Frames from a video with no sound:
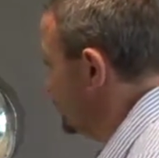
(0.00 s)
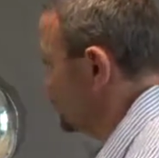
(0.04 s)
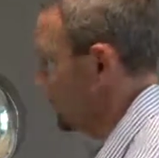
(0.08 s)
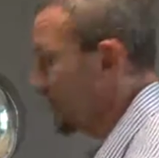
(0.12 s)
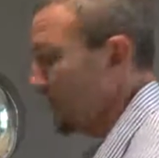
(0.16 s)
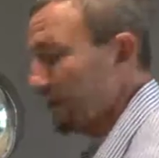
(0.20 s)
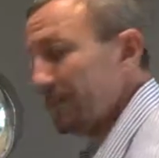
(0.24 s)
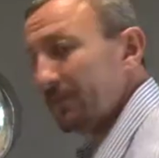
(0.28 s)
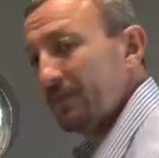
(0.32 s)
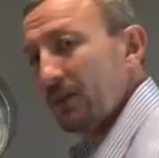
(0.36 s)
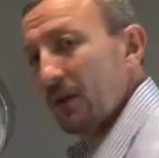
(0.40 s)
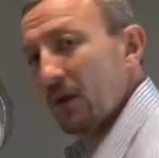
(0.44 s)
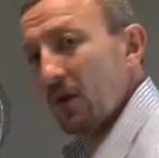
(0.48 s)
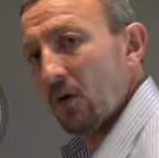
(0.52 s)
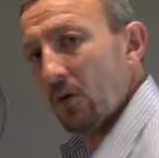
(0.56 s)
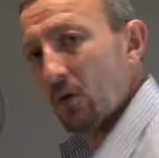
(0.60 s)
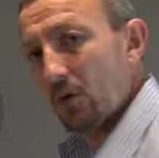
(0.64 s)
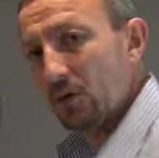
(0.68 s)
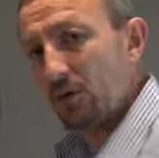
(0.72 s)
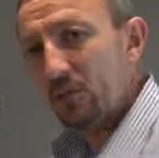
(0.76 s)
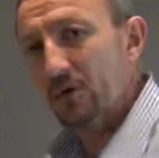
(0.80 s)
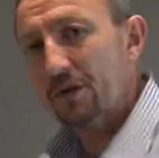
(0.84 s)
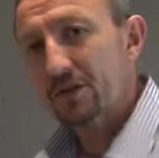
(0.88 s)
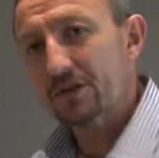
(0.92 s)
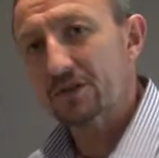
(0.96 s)
So
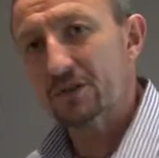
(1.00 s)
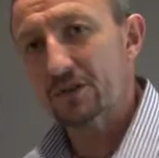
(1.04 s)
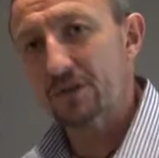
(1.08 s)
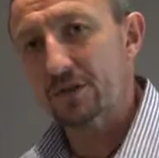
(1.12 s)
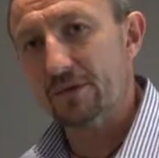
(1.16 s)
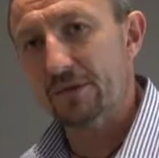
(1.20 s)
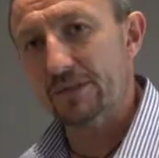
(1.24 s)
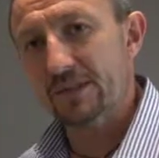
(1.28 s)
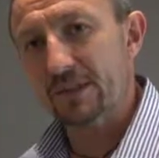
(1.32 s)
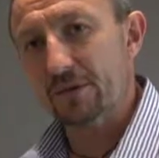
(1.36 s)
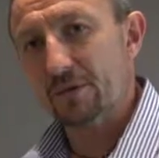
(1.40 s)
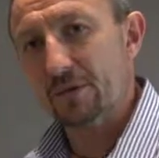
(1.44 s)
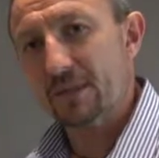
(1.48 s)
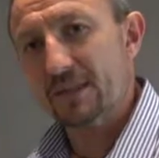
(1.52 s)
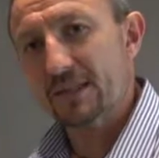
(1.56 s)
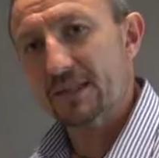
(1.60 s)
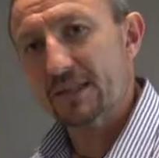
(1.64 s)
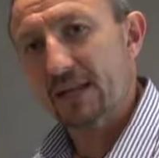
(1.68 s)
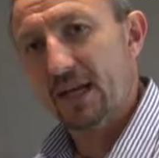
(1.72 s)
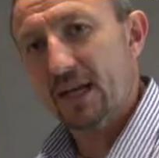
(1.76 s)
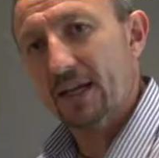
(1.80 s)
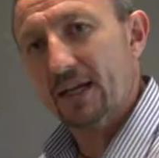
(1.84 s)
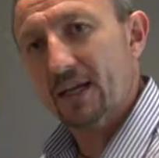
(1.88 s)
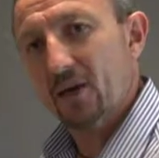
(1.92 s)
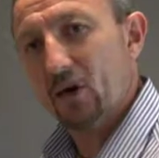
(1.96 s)
what I'm going to do is I'm going to
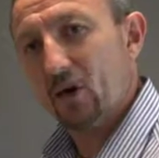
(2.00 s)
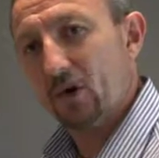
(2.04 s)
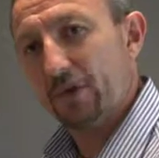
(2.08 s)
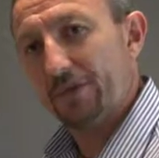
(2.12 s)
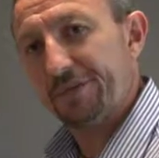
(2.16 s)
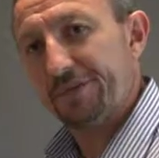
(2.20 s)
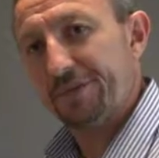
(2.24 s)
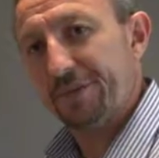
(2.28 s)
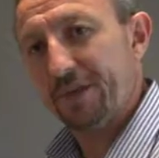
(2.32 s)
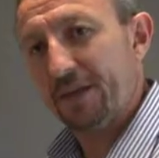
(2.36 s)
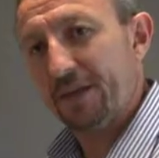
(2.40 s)
take off